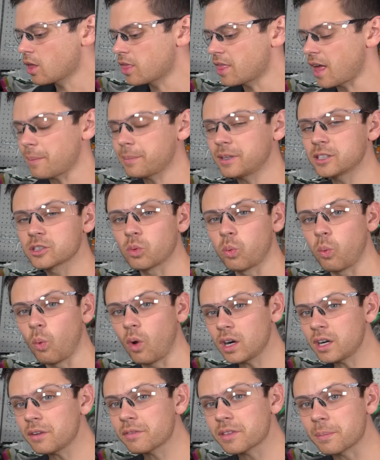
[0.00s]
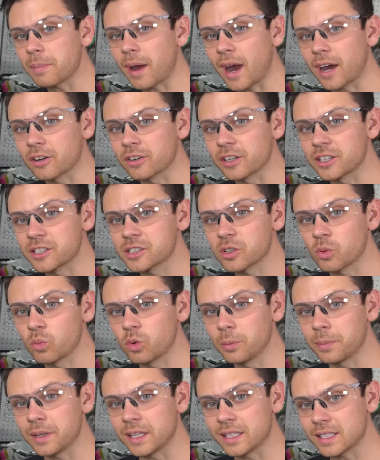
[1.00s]
that means one of the batteries
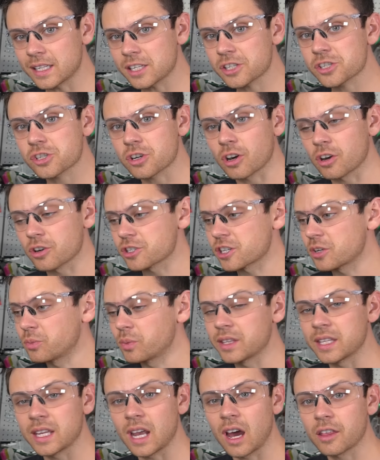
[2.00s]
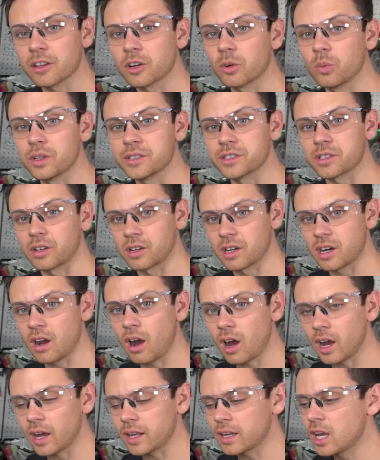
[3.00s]
will be discharging when the other ones are
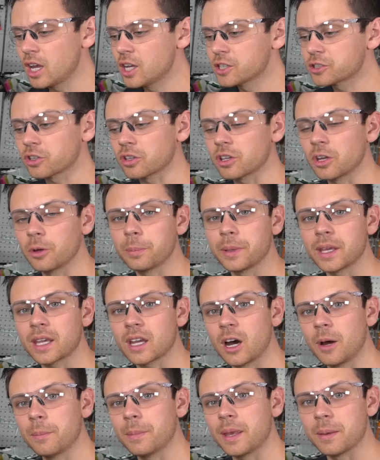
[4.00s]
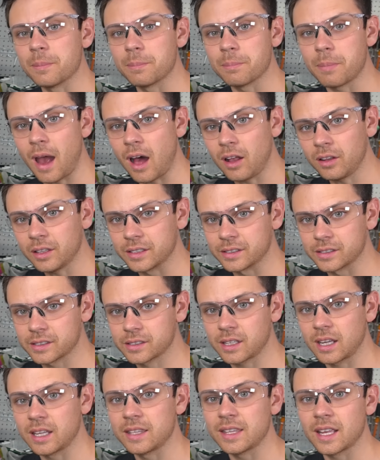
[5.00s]
not, so they'll become
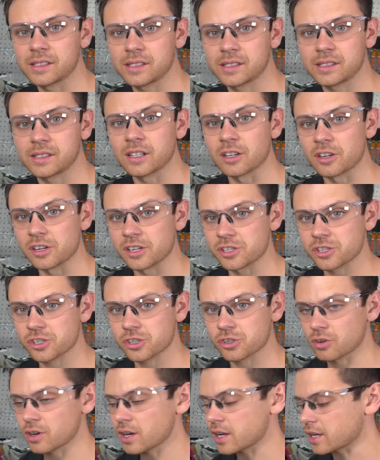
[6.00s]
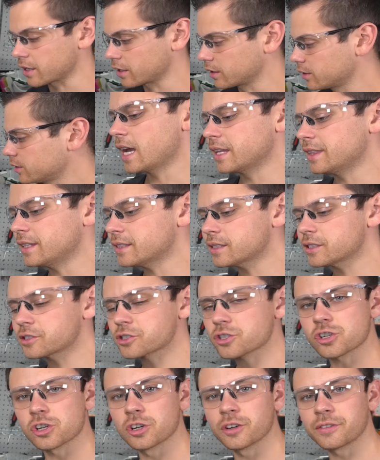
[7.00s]
imbalanced in that series string. And this is
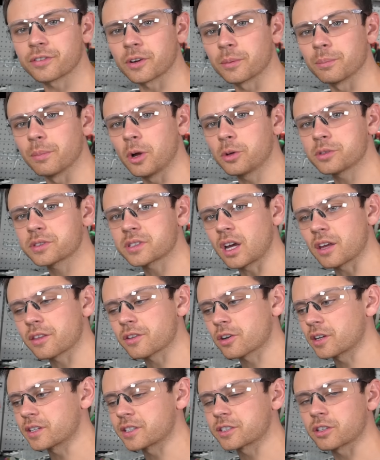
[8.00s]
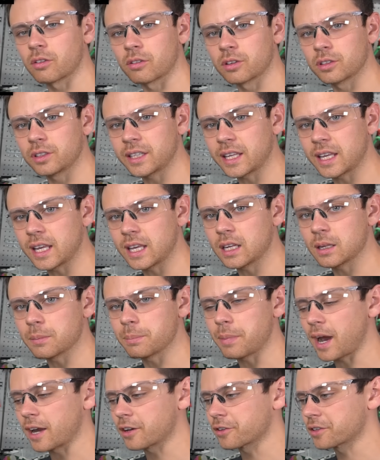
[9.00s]
true for most other internally heated
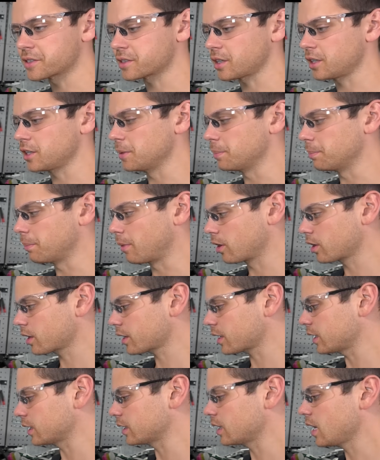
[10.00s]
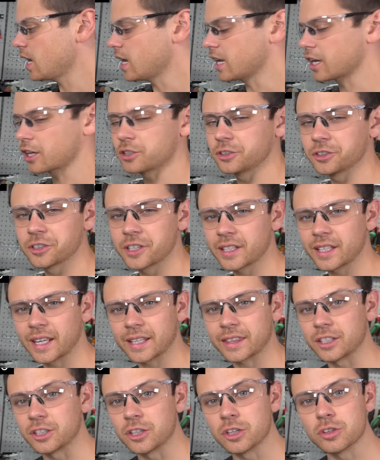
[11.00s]
batteries on the market, including
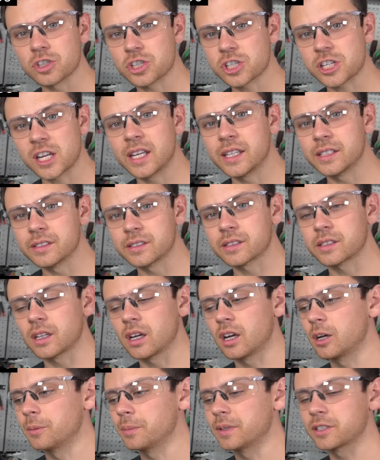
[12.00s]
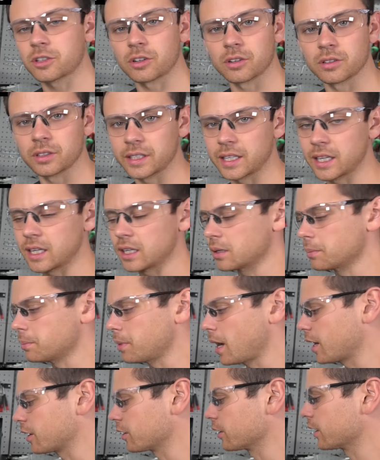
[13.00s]
like the new Chin's internally heated
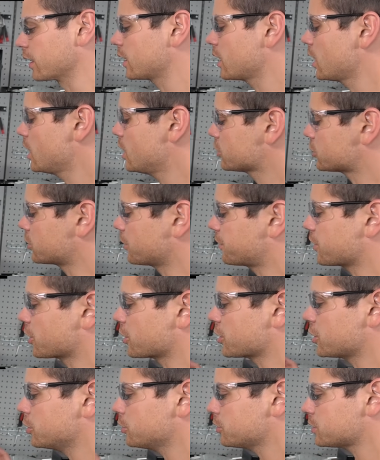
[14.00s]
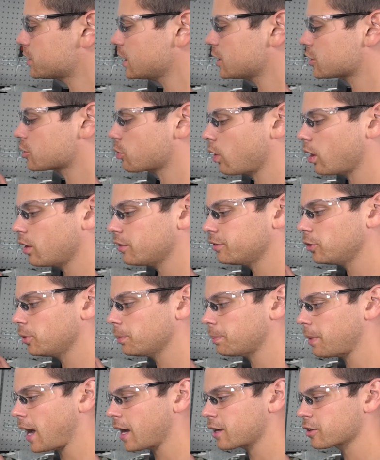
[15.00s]
battery. So if you're using 12
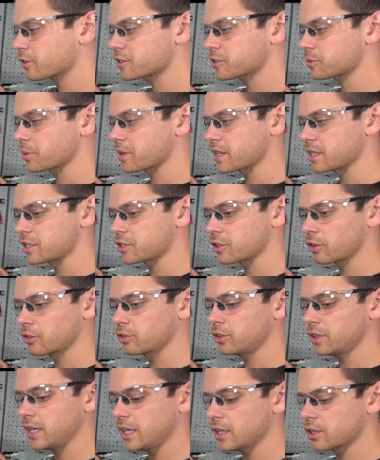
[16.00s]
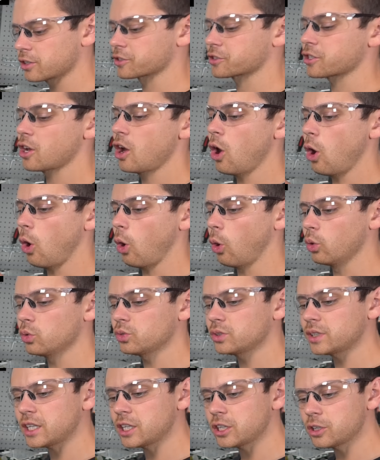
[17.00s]
volt batteries with internal heaters,
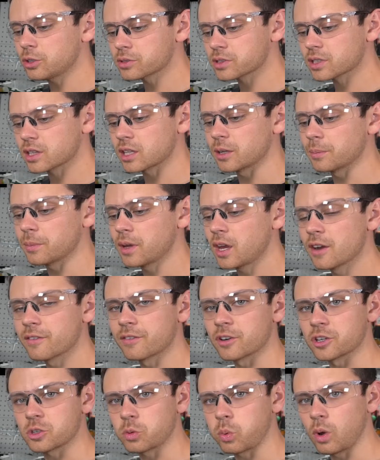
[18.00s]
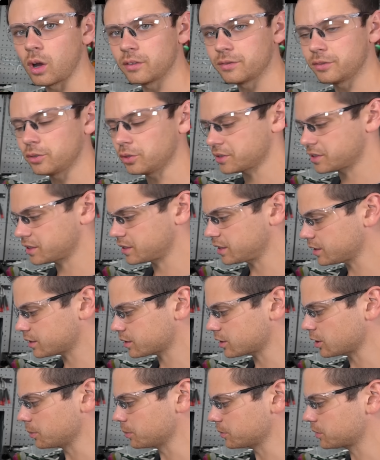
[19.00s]
only use them for 12 volt
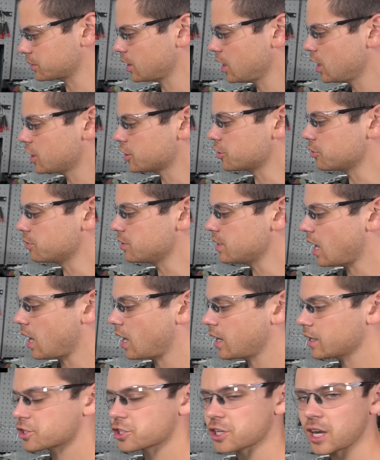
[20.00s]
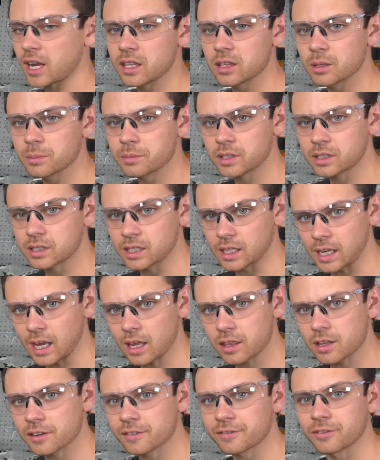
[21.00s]
systems. Do not chain them
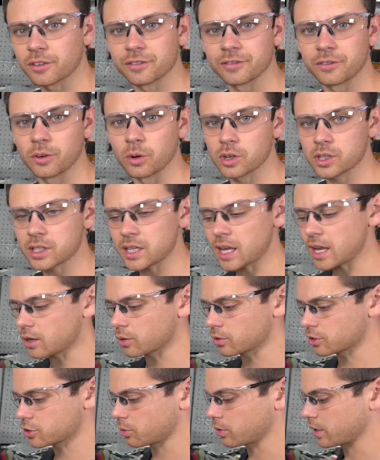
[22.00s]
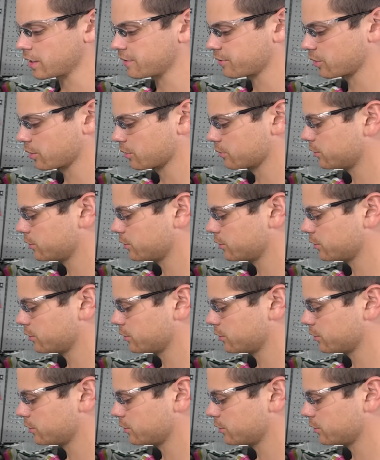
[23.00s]
together for 48 or 24